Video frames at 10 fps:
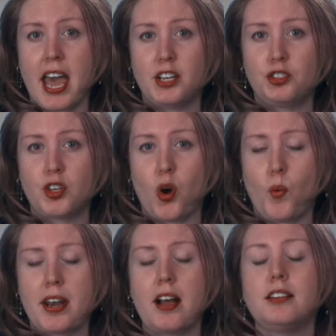And so
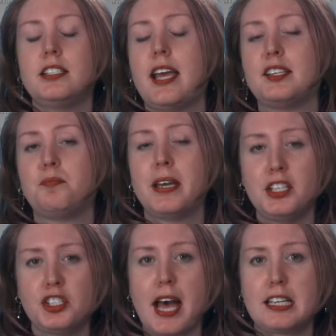when LTS
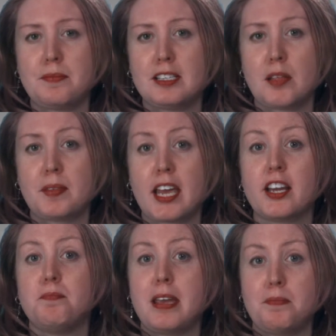pitched that to me as something
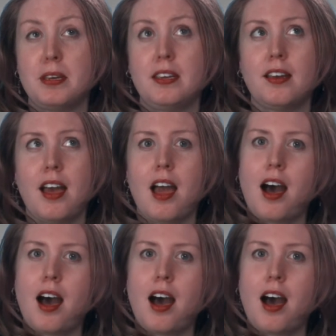that could make me